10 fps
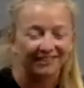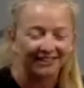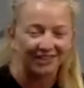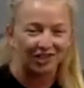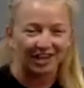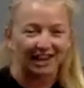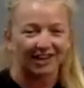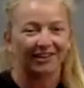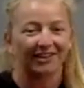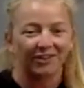Let's shake
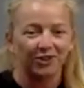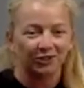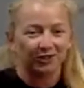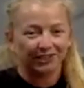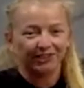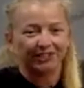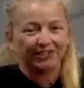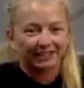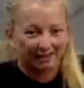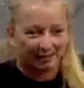out our shoulders a
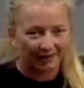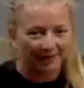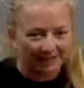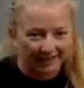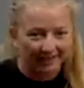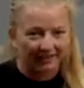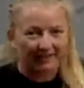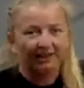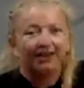little bit here.